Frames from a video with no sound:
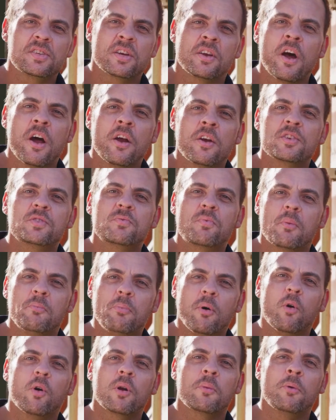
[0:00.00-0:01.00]
are known as
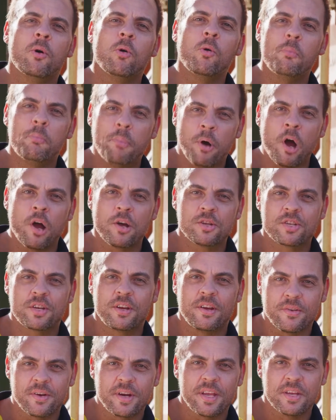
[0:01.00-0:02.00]
reportable
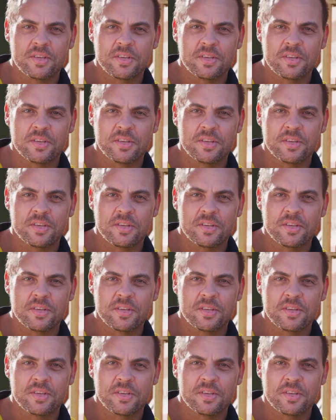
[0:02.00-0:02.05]
biosecurity